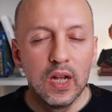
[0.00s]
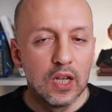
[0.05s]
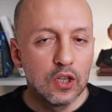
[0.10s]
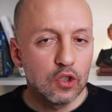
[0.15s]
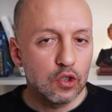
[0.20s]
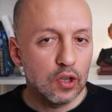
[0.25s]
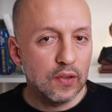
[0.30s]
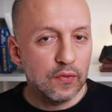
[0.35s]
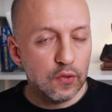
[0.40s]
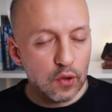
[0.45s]

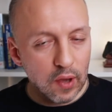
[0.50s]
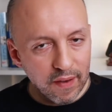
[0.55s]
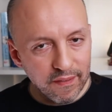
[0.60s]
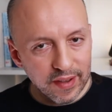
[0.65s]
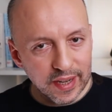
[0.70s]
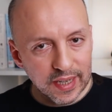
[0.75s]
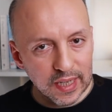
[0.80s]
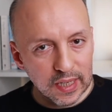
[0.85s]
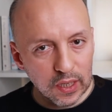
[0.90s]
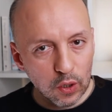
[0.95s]
So if you have
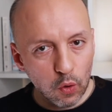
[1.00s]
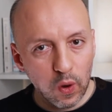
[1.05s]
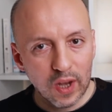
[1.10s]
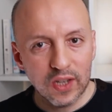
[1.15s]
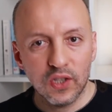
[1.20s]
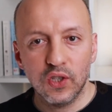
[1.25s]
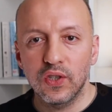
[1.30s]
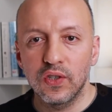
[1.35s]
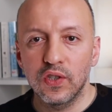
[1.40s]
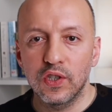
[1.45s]
any
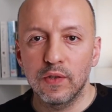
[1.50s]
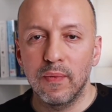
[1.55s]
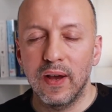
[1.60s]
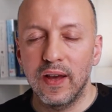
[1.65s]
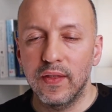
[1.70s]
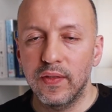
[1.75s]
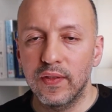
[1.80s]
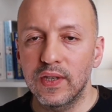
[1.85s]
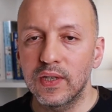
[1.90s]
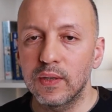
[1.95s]
questions
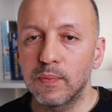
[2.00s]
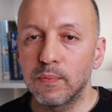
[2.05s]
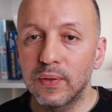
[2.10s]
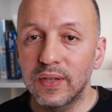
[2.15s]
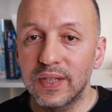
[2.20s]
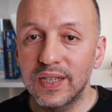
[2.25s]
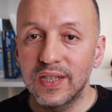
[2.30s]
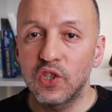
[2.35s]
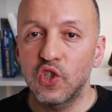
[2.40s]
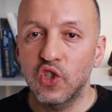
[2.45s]
about this,
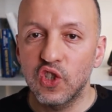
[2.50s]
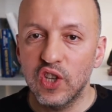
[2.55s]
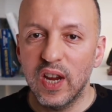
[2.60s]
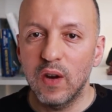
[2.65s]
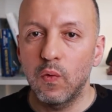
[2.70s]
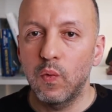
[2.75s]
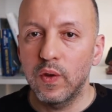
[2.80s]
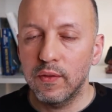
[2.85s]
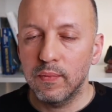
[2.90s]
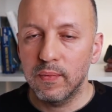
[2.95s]
please
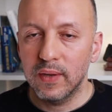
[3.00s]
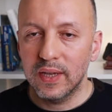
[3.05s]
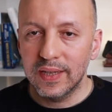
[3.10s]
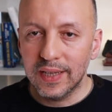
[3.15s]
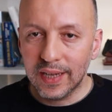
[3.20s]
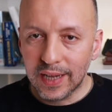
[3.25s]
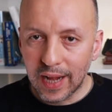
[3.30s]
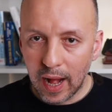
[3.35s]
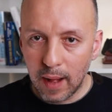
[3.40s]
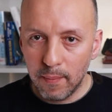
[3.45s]
share with me in
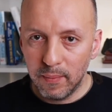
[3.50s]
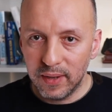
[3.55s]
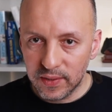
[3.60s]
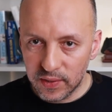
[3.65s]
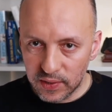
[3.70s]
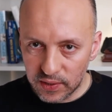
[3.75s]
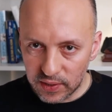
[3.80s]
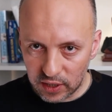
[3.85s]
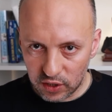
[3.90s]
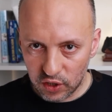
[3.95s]
the
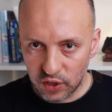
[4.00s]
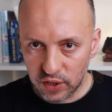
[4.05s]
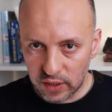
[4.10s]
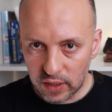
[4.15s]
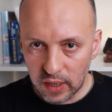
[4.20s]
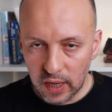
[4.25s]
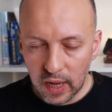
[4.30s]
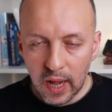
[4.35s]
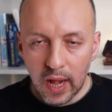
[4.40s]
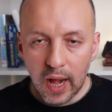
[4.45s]
comments section.